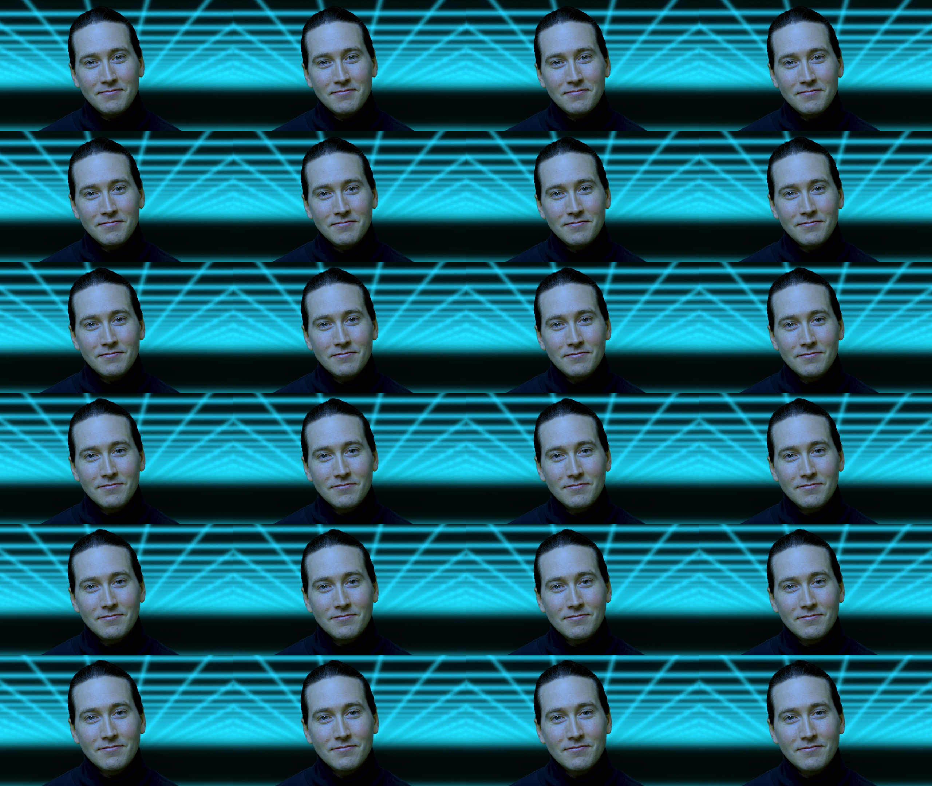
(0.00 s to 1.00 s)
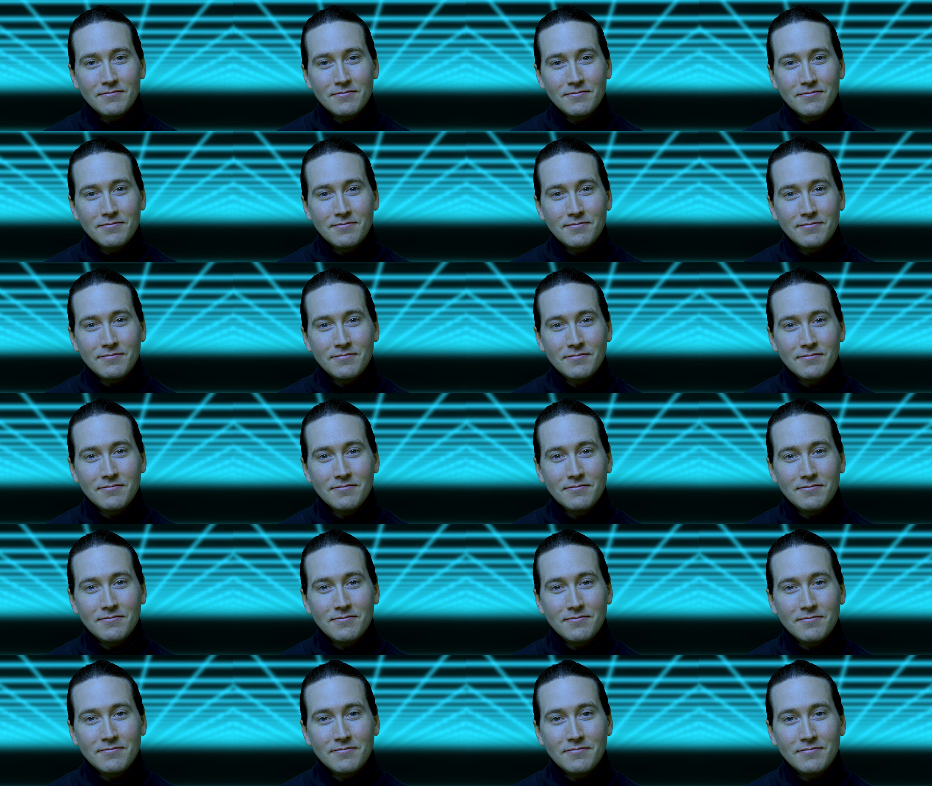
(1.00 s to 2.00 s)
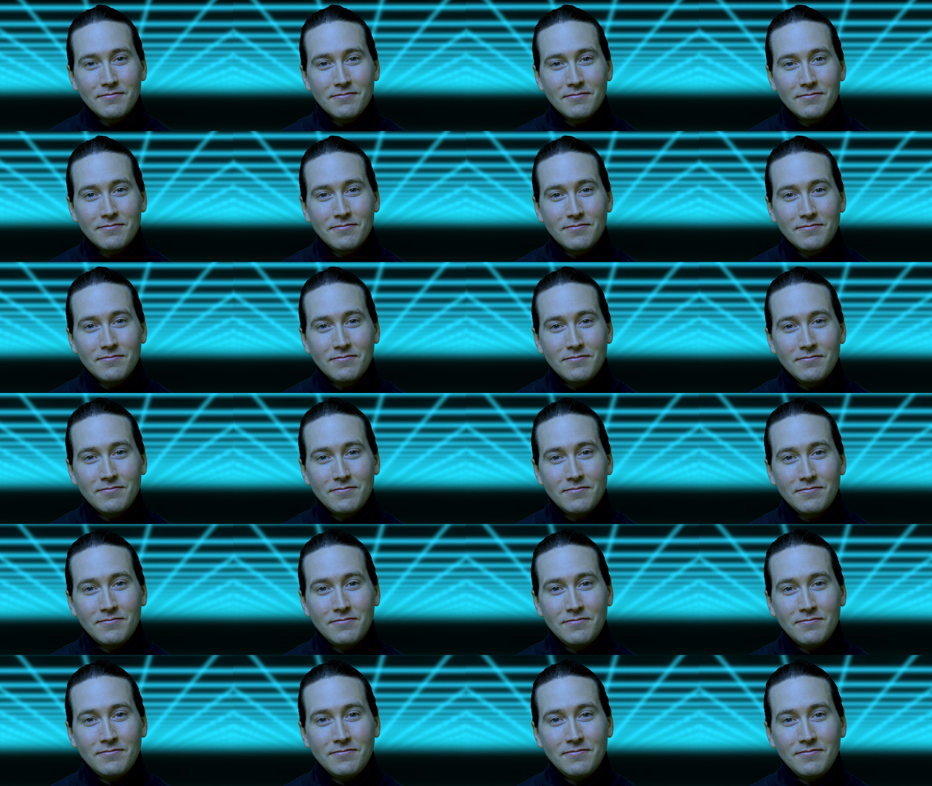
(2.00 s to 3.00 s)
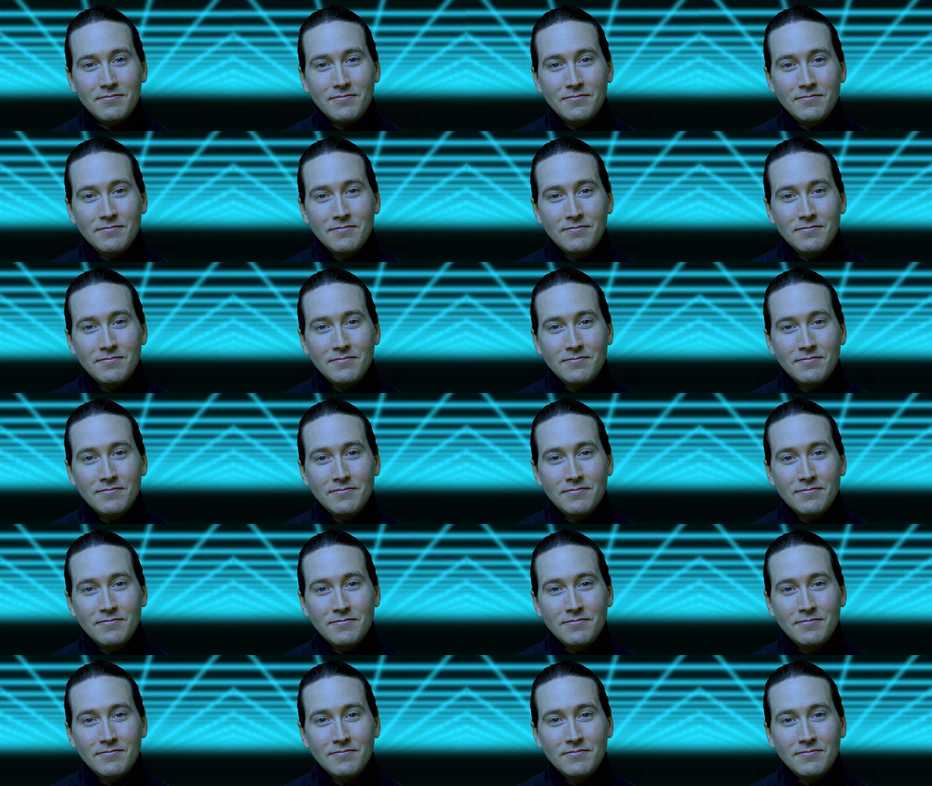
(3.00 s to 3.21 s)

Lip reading: No one is speaking in this clip.